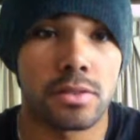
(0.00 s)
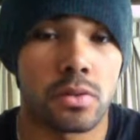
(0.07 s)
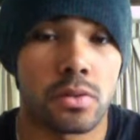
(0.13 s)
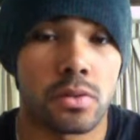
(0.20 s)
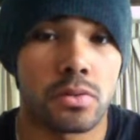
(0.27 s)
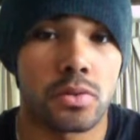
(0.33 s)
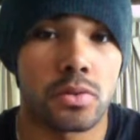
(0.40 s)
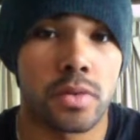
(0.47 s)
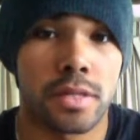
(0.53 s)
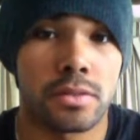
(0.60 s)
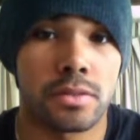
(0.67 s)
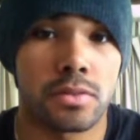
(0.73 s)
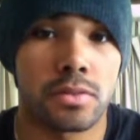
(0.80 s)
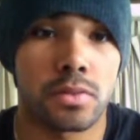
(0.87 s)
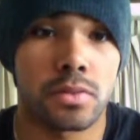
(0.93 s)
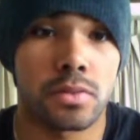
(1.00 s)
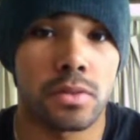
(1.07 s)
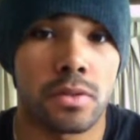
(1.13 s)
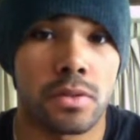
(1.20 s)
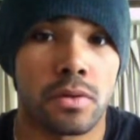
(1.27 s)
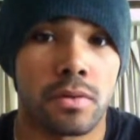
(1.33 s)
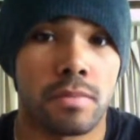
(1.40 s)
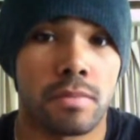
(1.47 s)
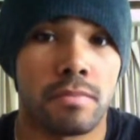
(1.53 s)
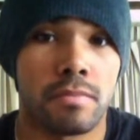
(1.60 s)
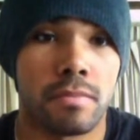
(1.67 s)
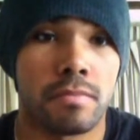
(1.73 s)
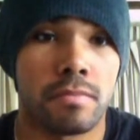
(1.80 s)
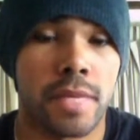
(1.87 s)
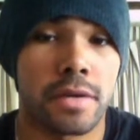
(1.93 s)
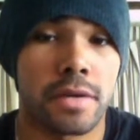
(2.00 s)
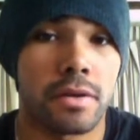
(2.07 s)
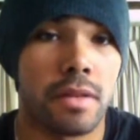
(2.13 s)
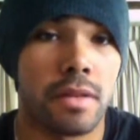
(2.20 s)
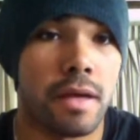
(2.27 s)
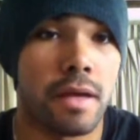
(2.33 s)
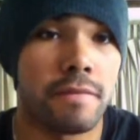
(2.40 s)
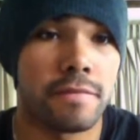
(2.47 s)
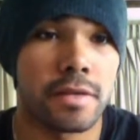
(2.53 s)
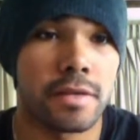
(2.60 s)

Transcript: so try to you know make her laugh